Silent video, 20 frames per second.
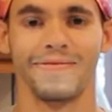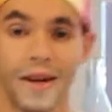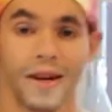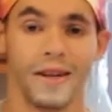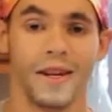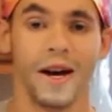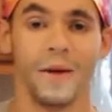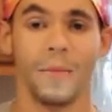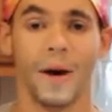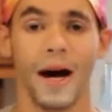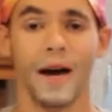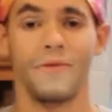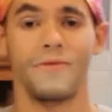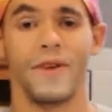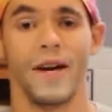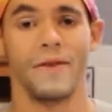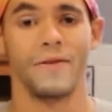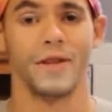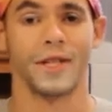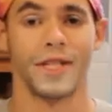Now my
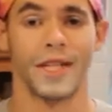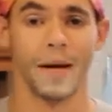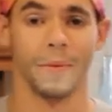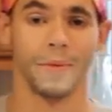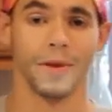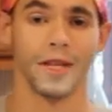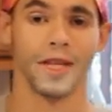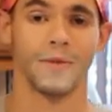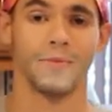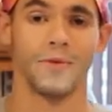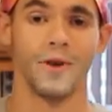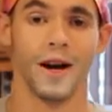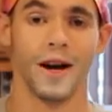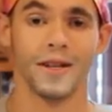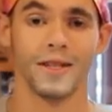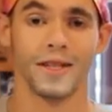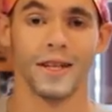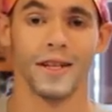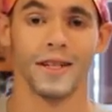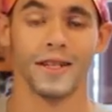favorite step of this
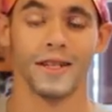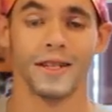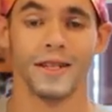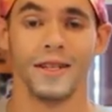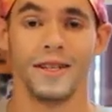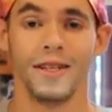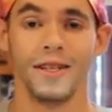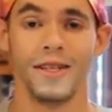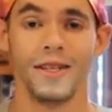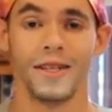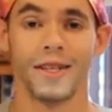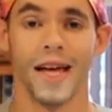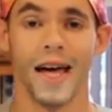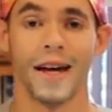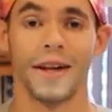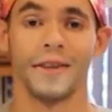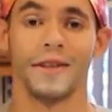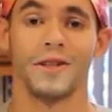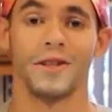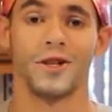process is
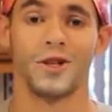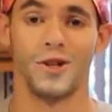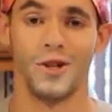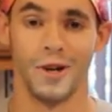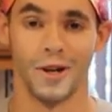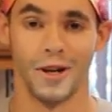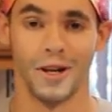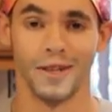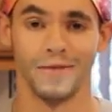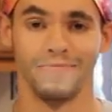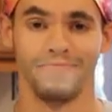adding sugar.